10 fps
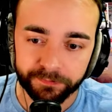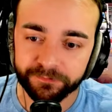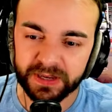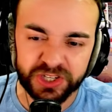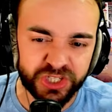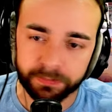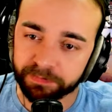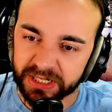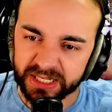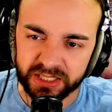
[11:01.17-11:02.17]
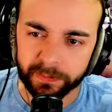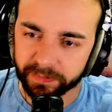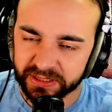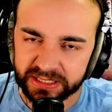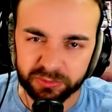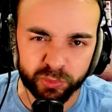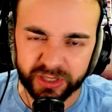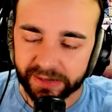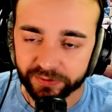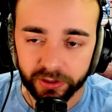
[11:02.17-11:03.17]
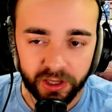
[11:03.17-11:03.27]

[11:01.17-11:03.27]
Finish it, beat it, complete it, whatever.